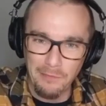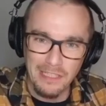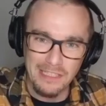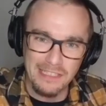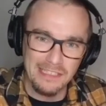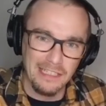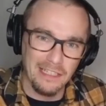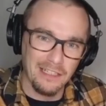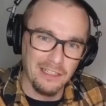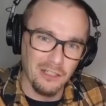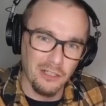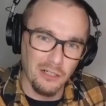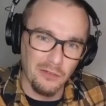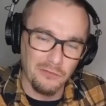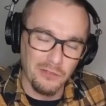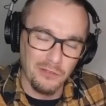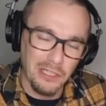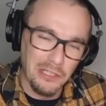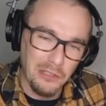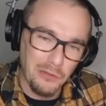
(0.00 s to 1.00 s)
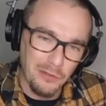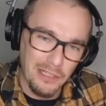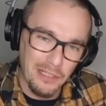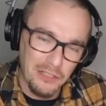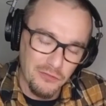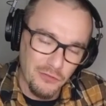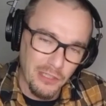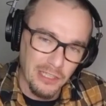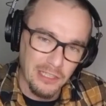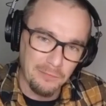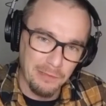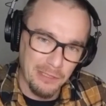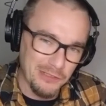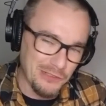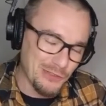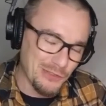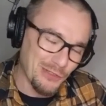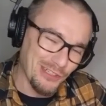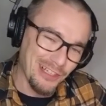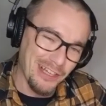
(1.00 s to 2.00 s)
Center over at UNH Franklin Pierce
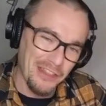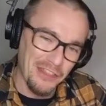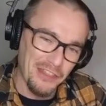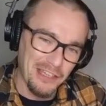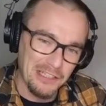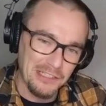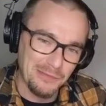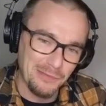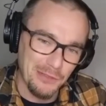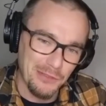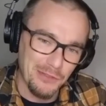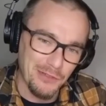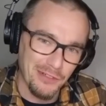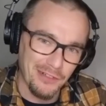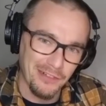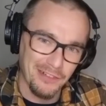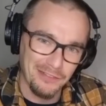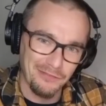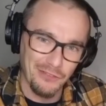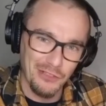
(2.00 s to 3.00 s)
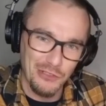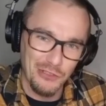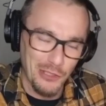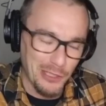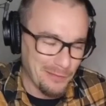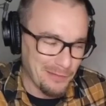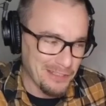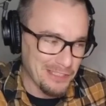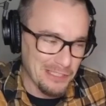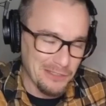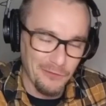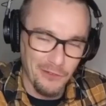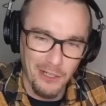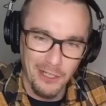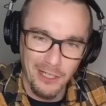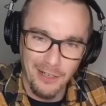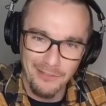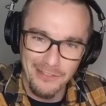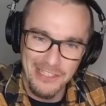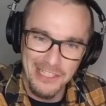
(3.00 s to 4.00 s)
School. Thank you so much for joining me. This is a fun
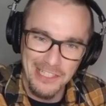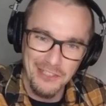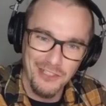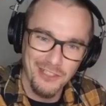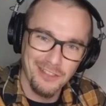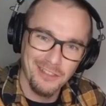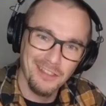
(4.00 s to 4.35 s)
conversation.